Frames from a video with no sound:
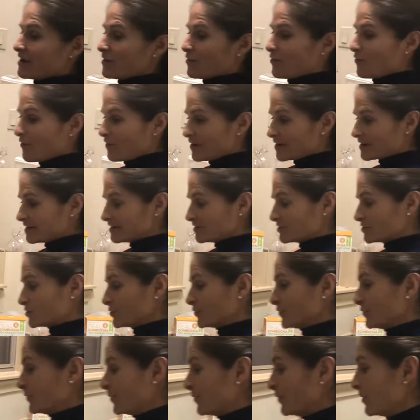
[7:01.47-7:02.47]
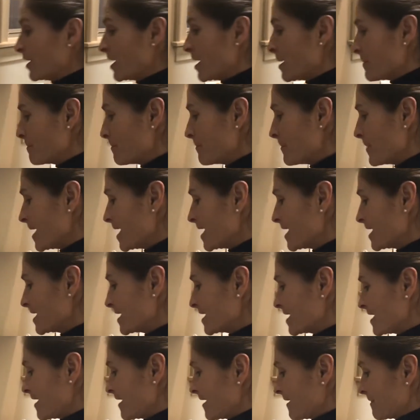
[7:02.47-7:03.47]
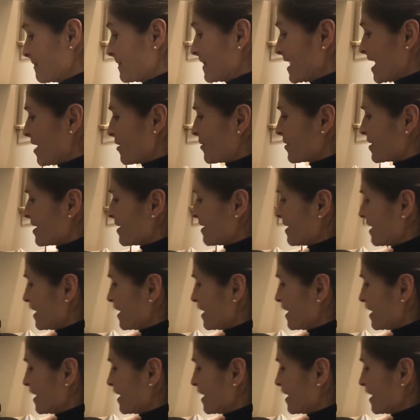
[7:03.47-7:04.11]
going to make our